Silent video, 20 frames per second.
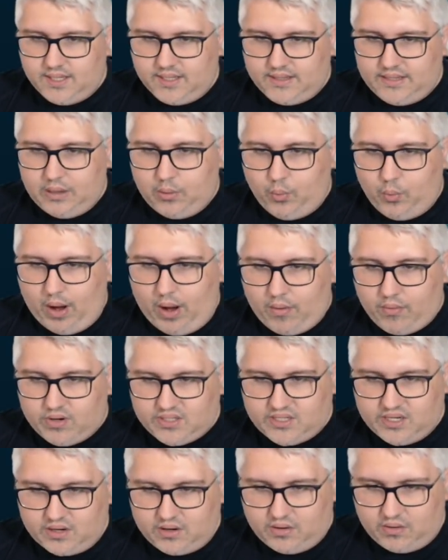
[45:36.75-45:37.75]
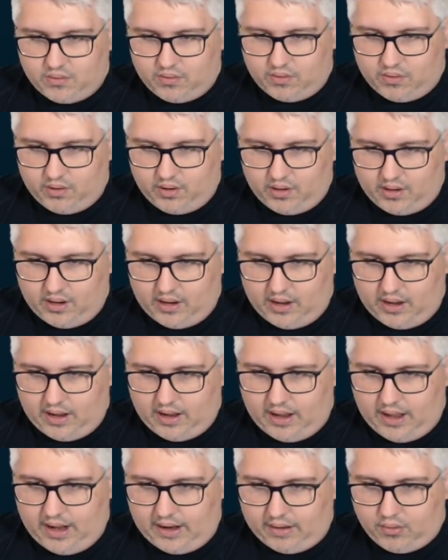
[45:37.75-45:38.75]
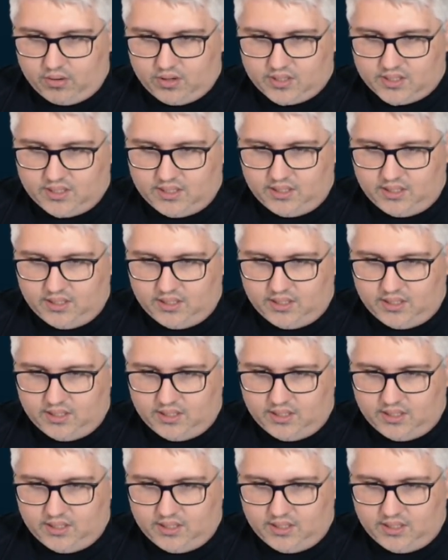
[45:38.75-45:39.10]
The wearer's accuracy